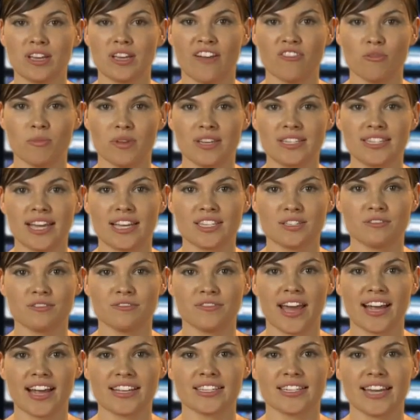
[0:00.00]

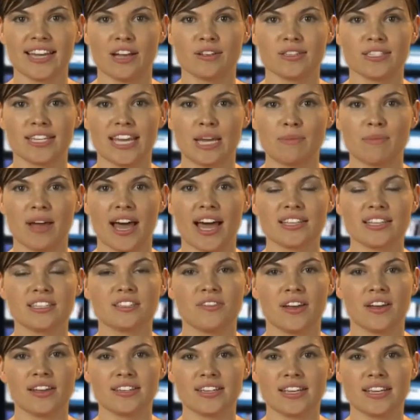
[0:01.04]
Reporting by Anurag Mann
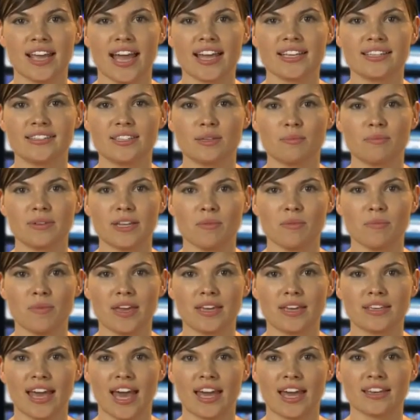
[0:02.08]
in Bengaluru,
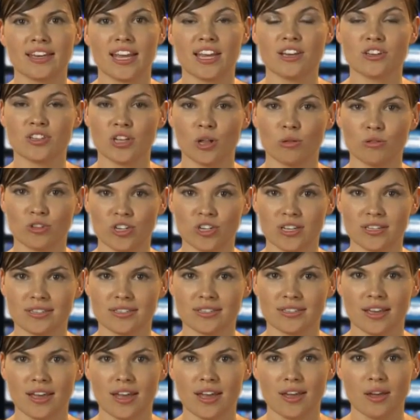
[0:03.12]
editing by Anil De
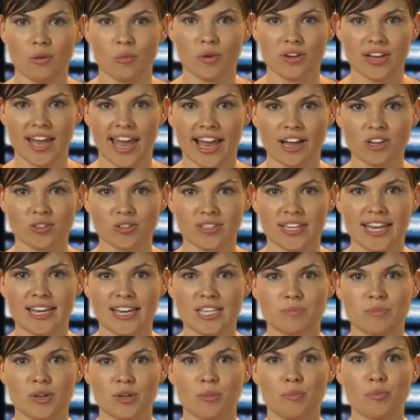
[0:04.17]
Silva
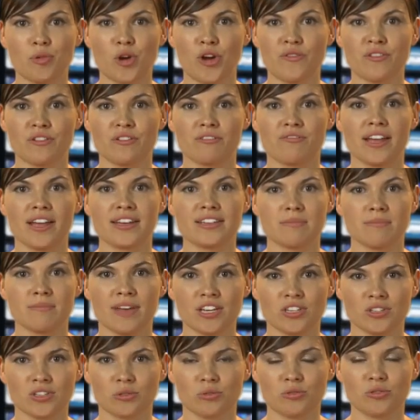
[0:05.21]
Standards, the Thomson
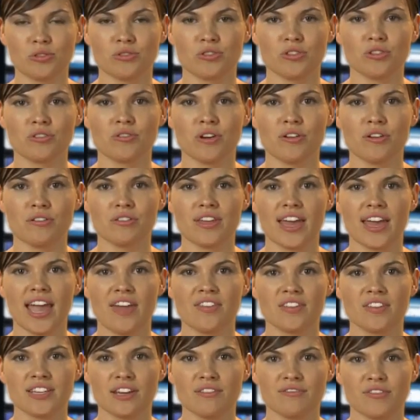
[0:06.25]
Reuters Trust
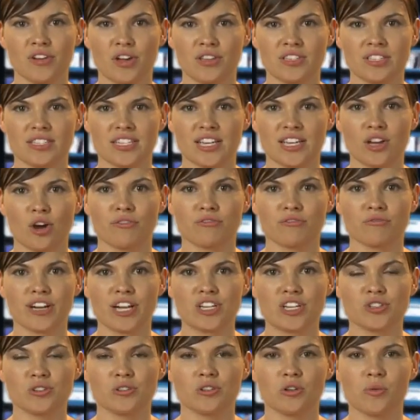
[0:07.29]
Principles.
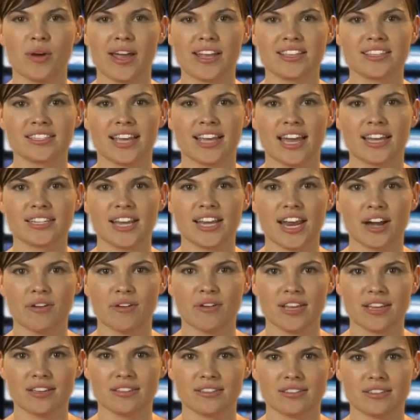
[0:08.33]
Let's block ads.
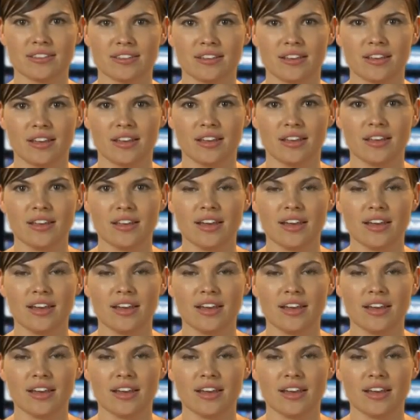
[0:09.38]
Why?